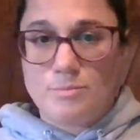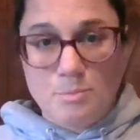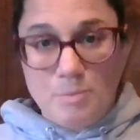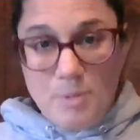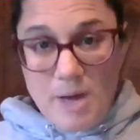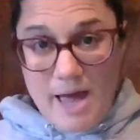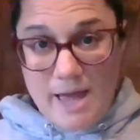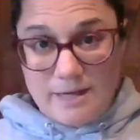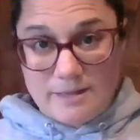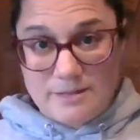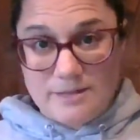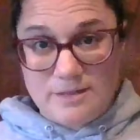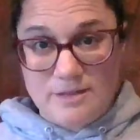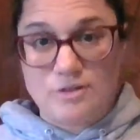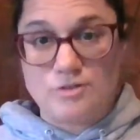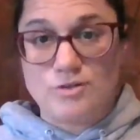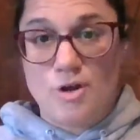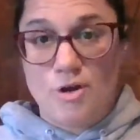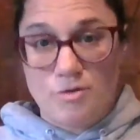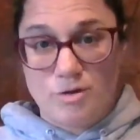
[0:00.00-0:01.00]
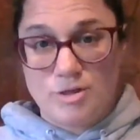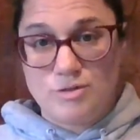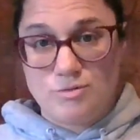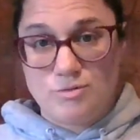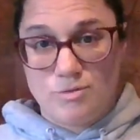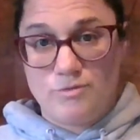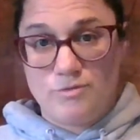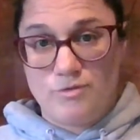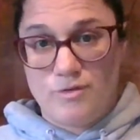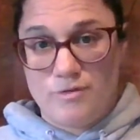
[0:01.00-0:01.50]
but there's always
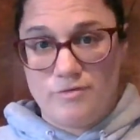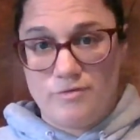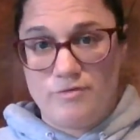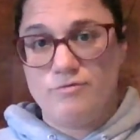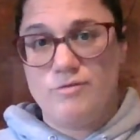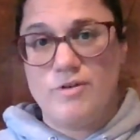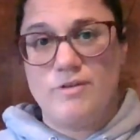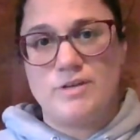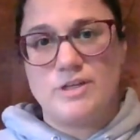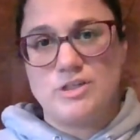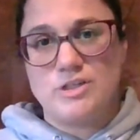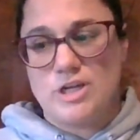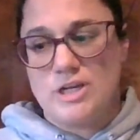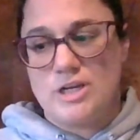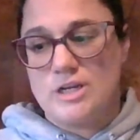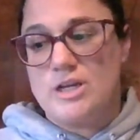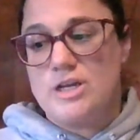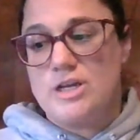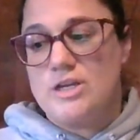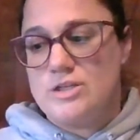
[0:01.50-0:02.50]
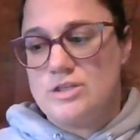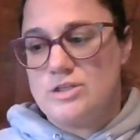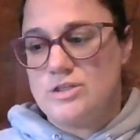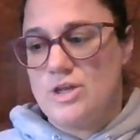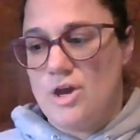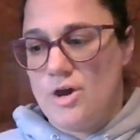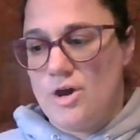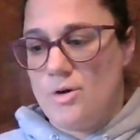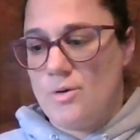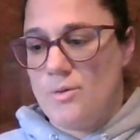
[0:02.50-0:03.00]
room for revision.
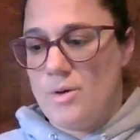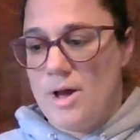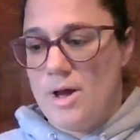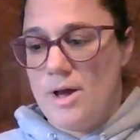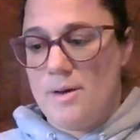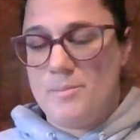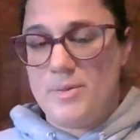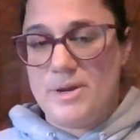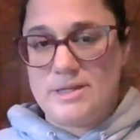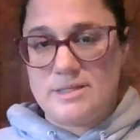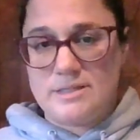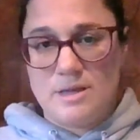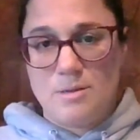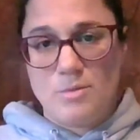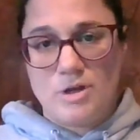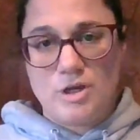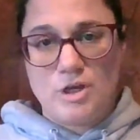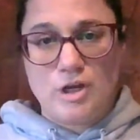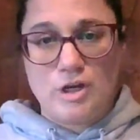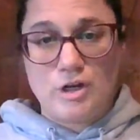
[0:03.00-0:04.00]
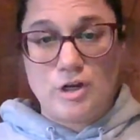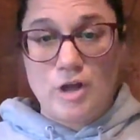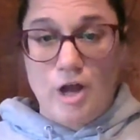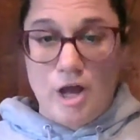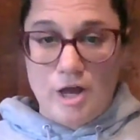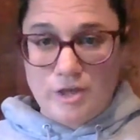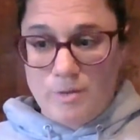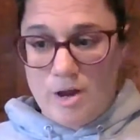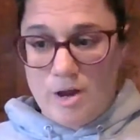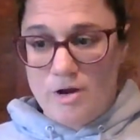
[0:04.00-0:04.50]
So, but someone could
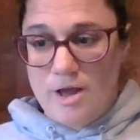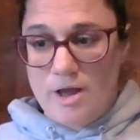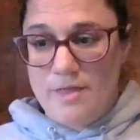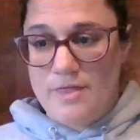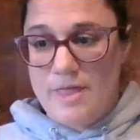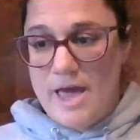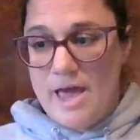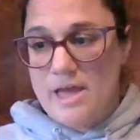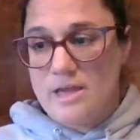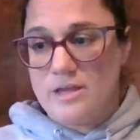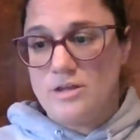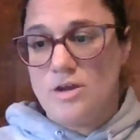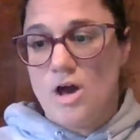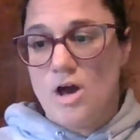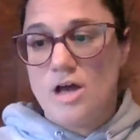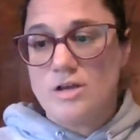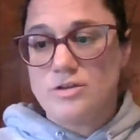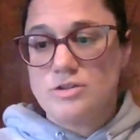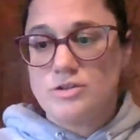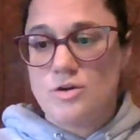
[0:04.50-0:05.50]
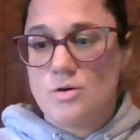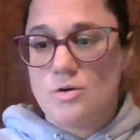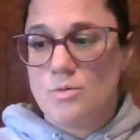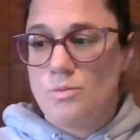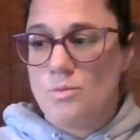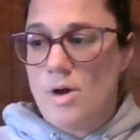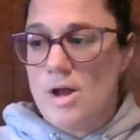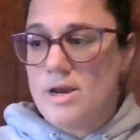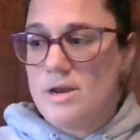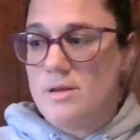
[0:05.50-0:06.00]
call you out on that. You also
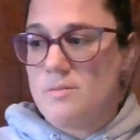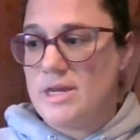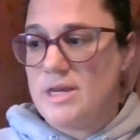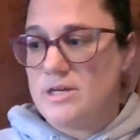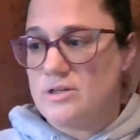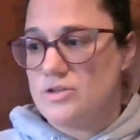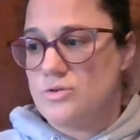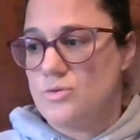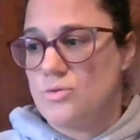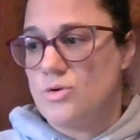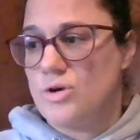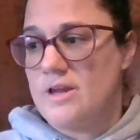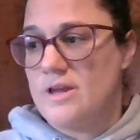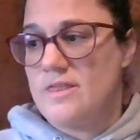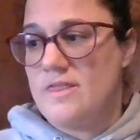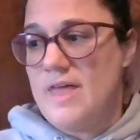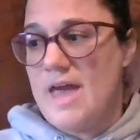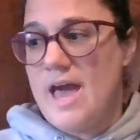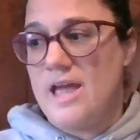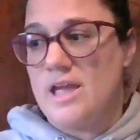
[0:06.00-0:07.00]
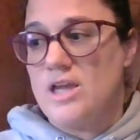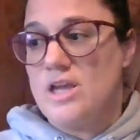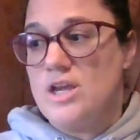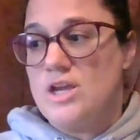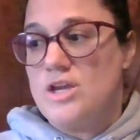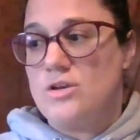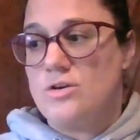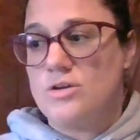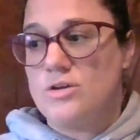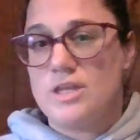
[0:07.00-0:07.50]
want to make sure that
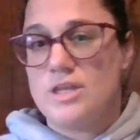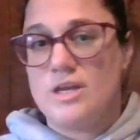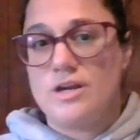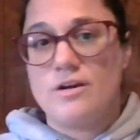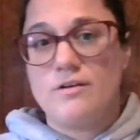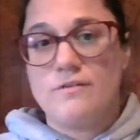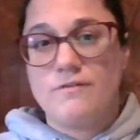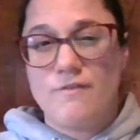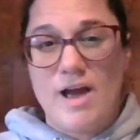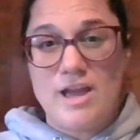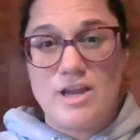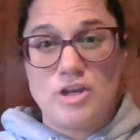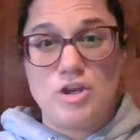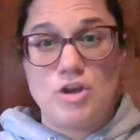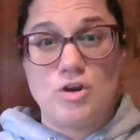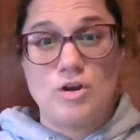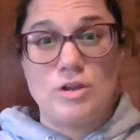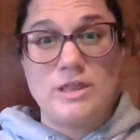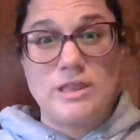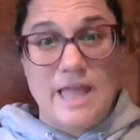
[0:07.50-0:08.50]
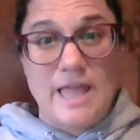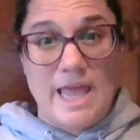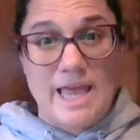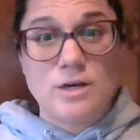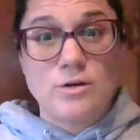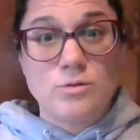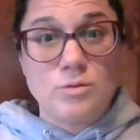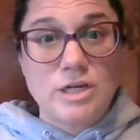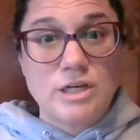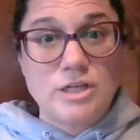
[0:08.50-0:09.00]
you clarify your
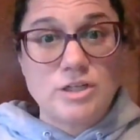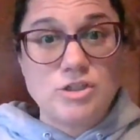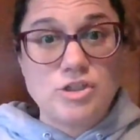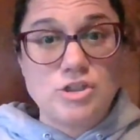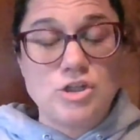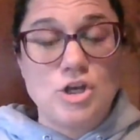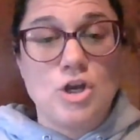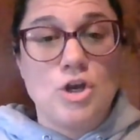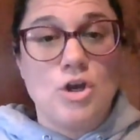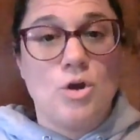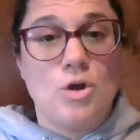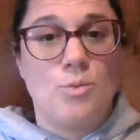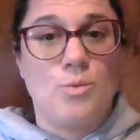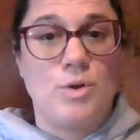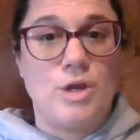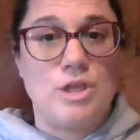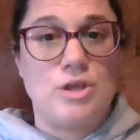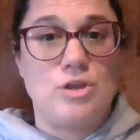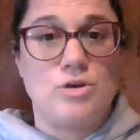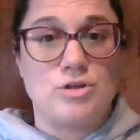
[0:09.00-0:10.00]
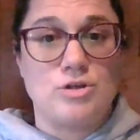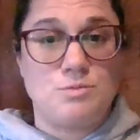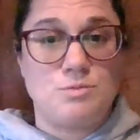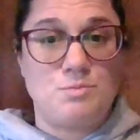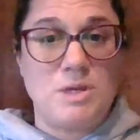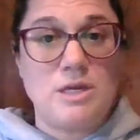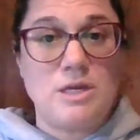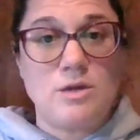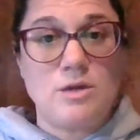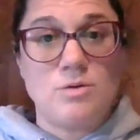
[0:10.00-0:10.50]
language when you're
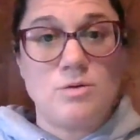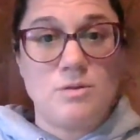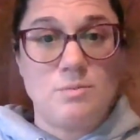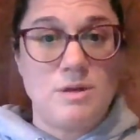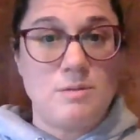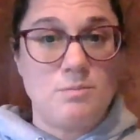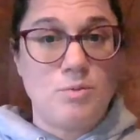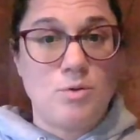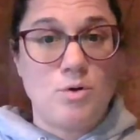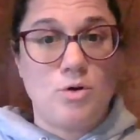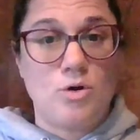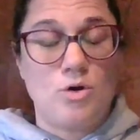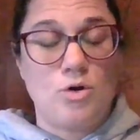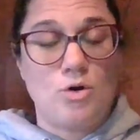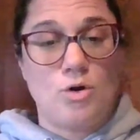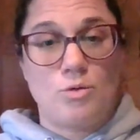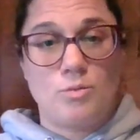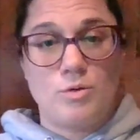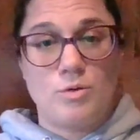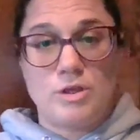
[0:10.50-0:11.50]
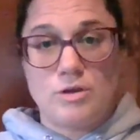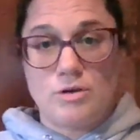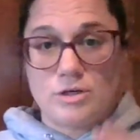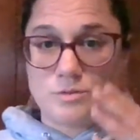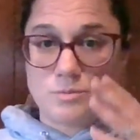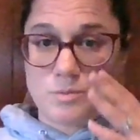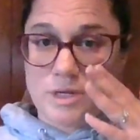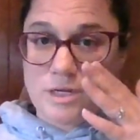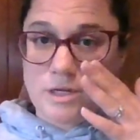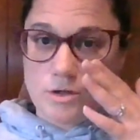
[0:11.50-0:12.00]
speaking with people or when you're
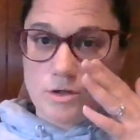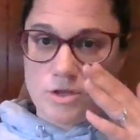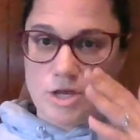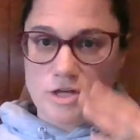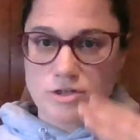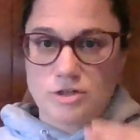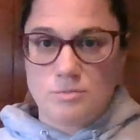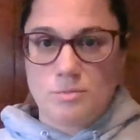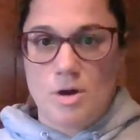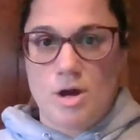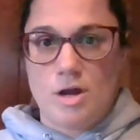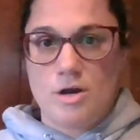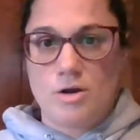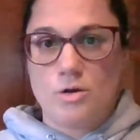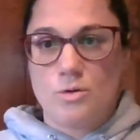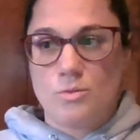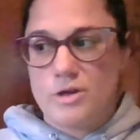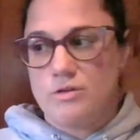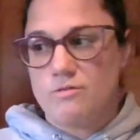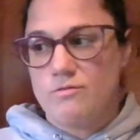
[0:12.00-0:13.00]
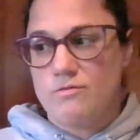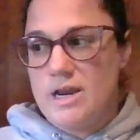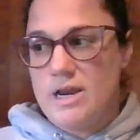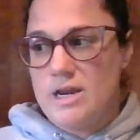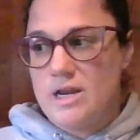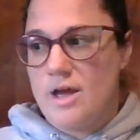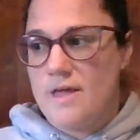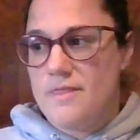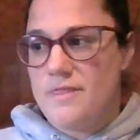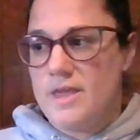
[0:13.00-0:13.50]
explaining a logic model, what you're
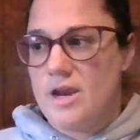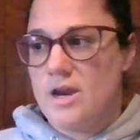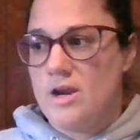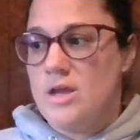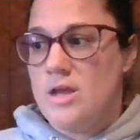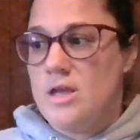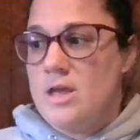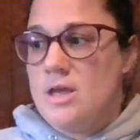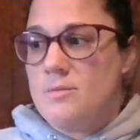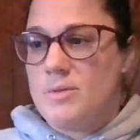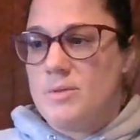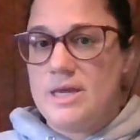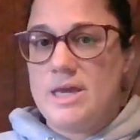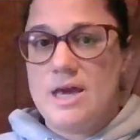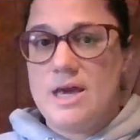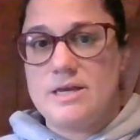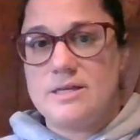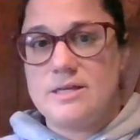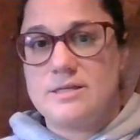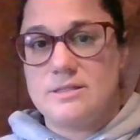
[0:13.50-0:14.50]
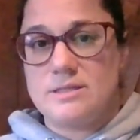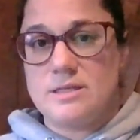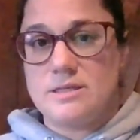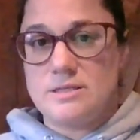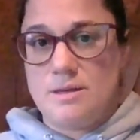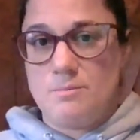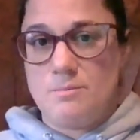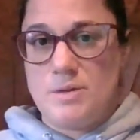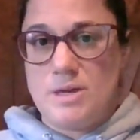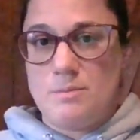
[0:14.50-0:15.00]
writing on there, because
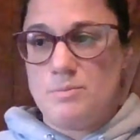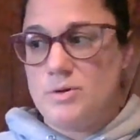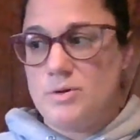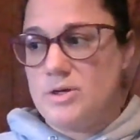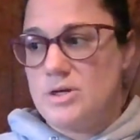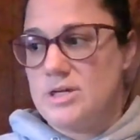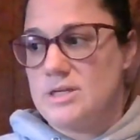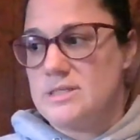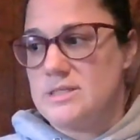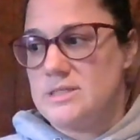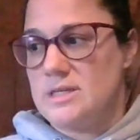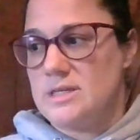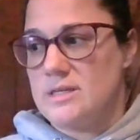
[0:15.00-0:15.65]
some people could